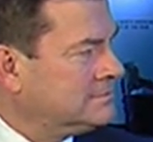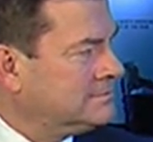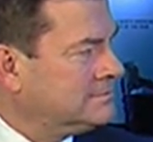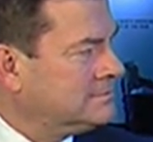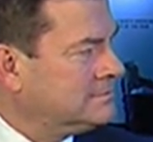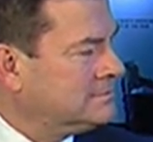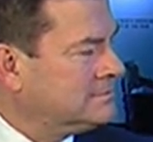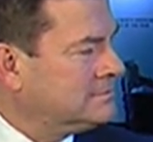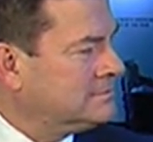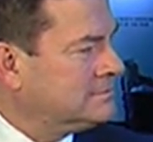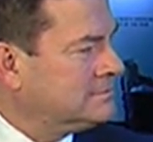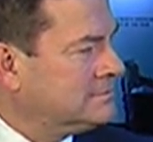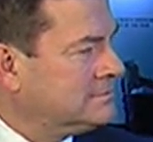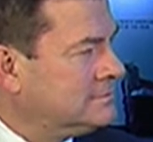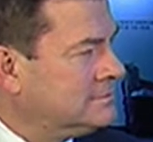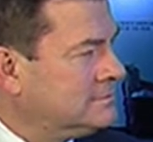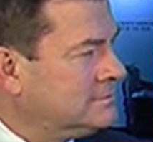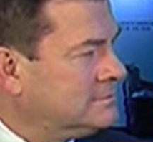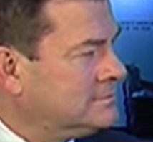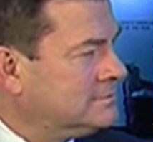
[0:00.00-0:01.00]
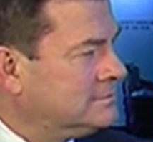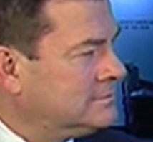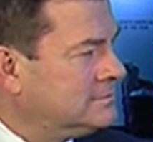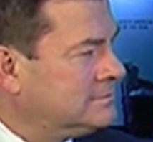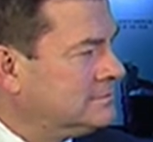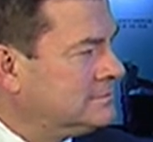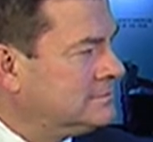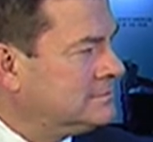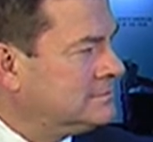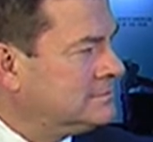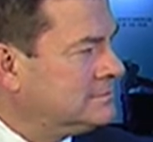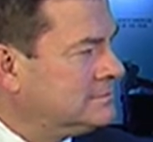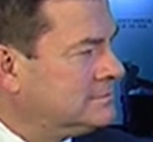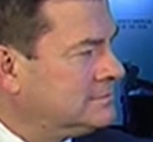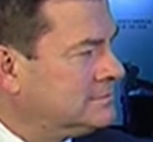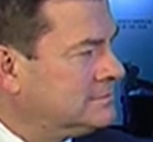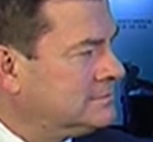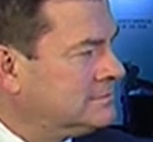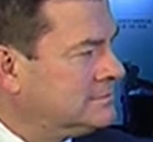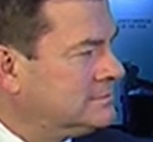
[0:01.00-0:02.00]

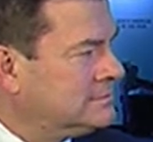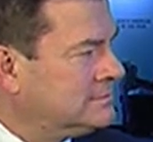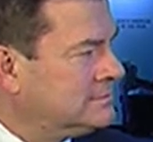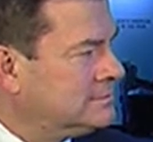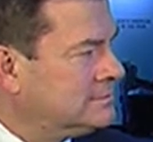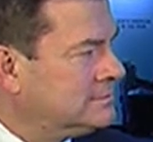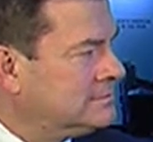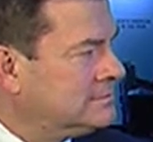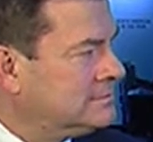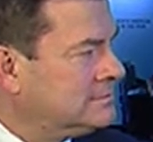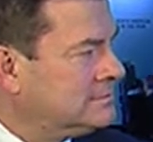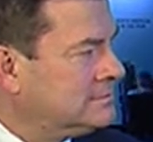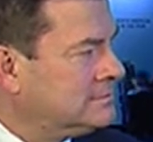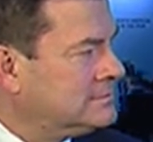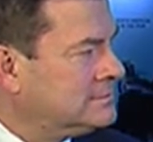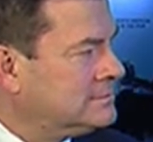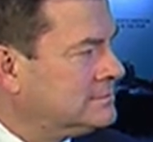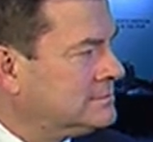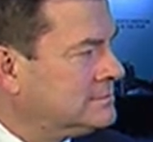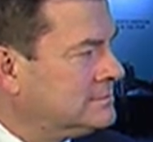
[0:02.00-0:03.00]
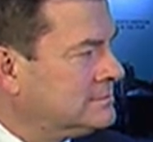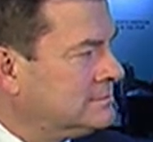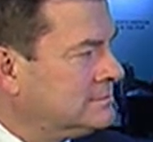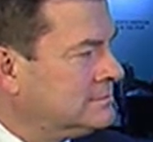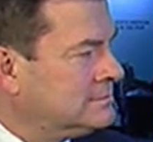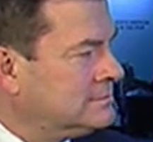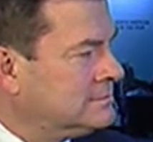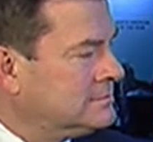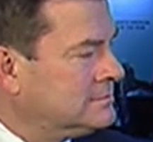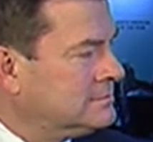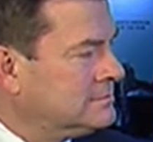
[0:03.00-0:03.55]
The person shown says nothing.